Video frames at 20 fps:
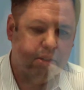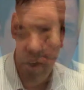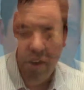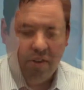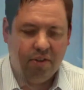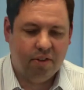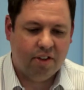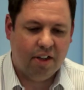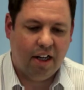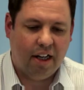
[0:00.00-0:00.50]

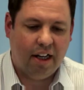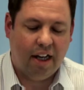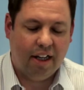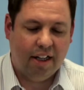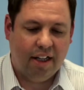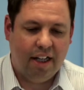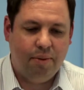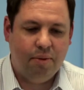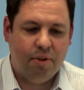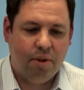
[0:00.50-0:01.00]
Obviously, I
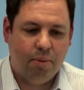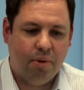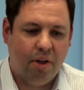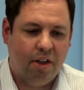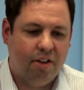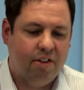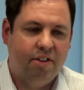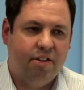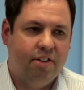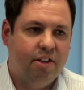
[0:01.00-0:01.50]
came to the
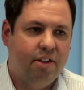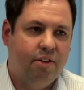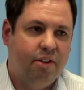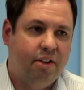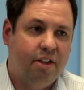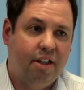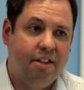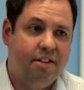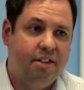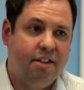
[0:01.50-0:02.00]
practice here
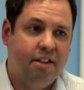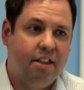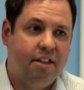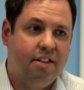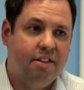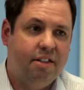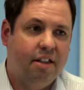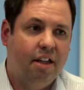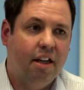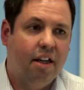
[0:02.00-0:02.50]
in
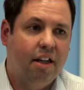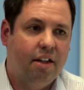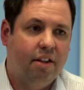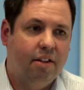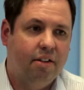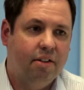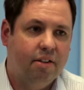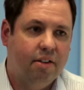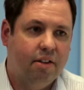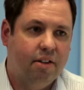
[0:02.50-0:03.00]

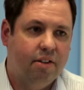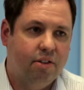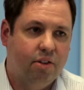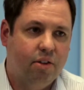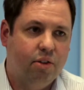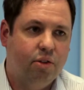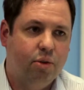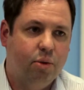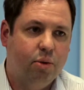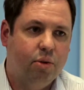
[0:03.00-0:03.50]
1999 as an
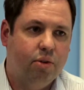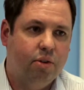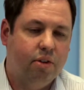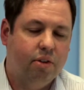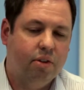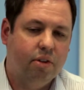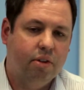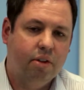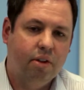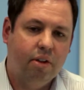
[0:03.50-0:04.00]

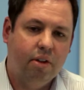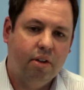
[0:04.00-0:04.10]
associate,